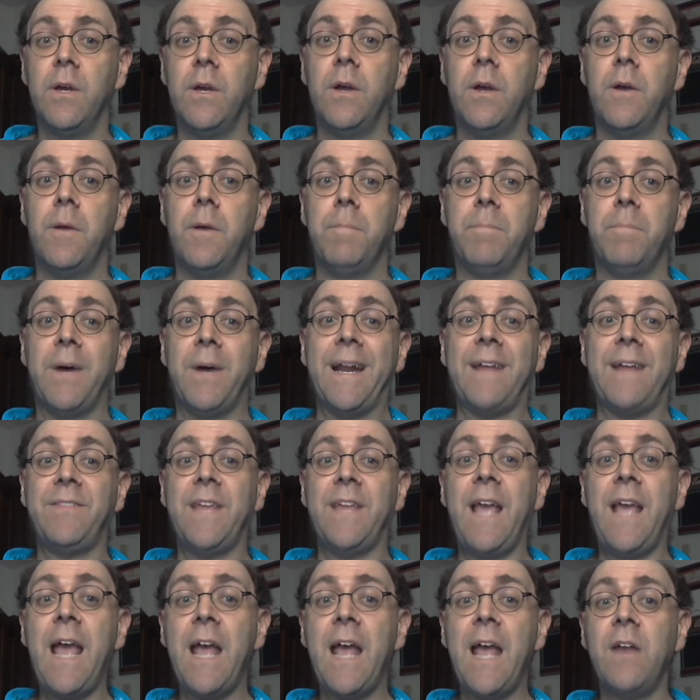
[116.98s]
But at the
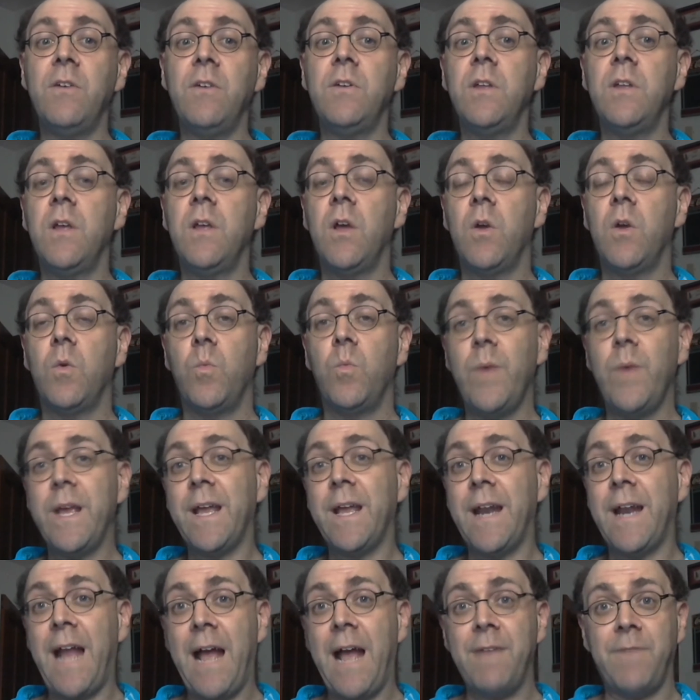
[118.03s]
end, we can
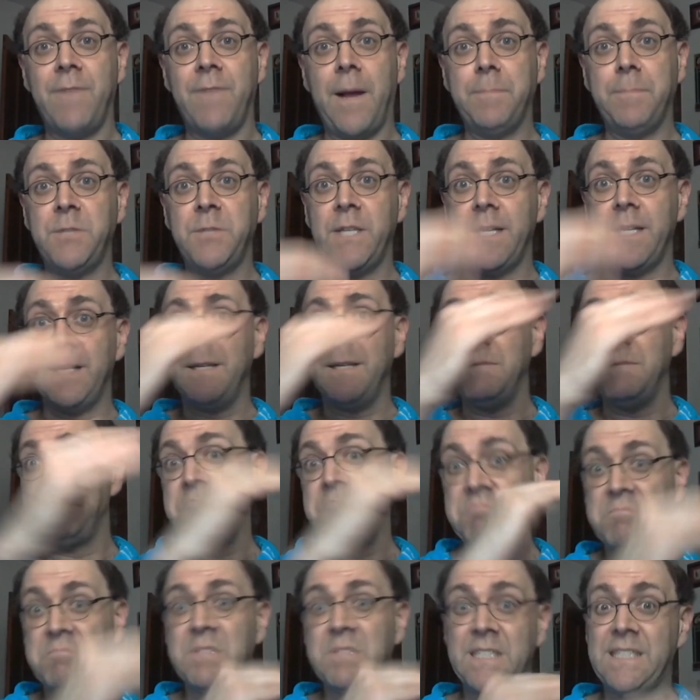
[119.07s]
have up to
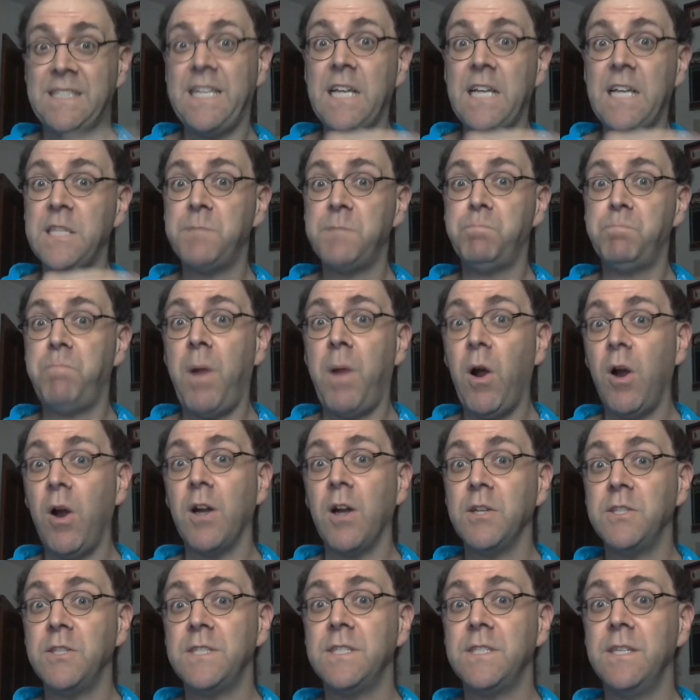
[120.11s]
6
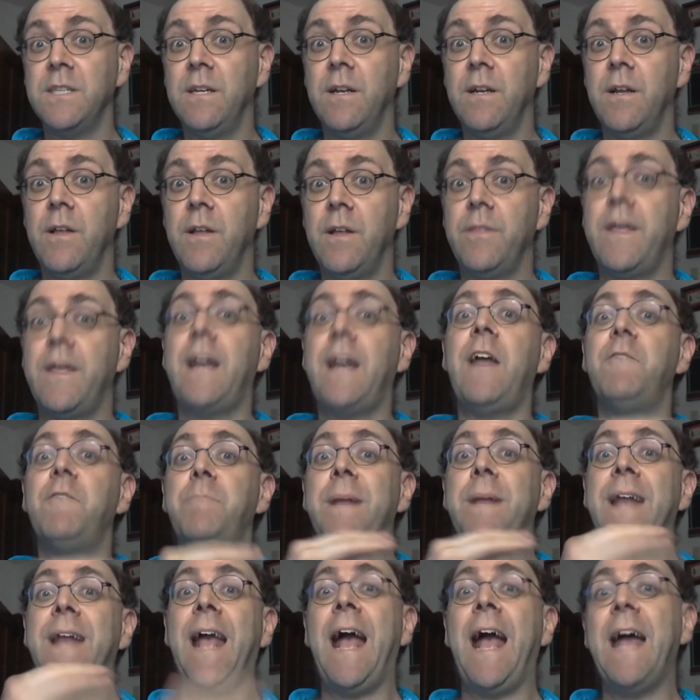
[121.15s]
parts that have been
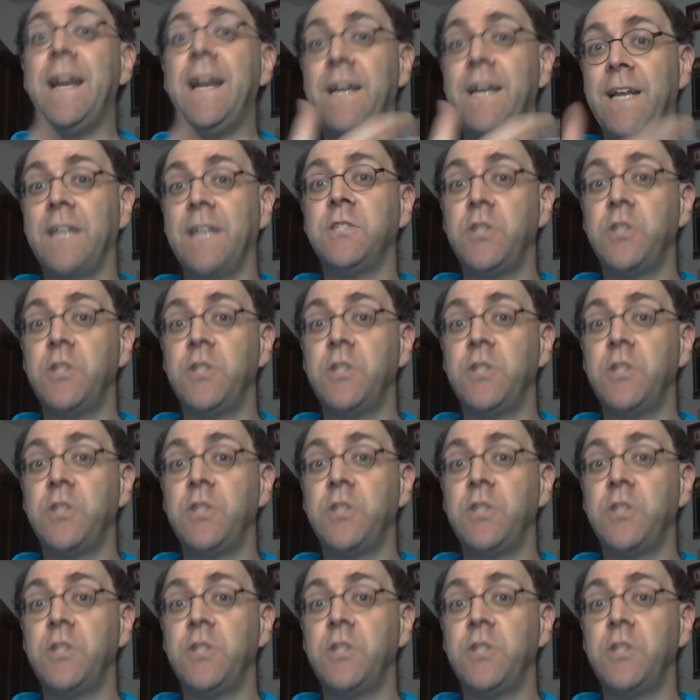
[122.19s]
added into the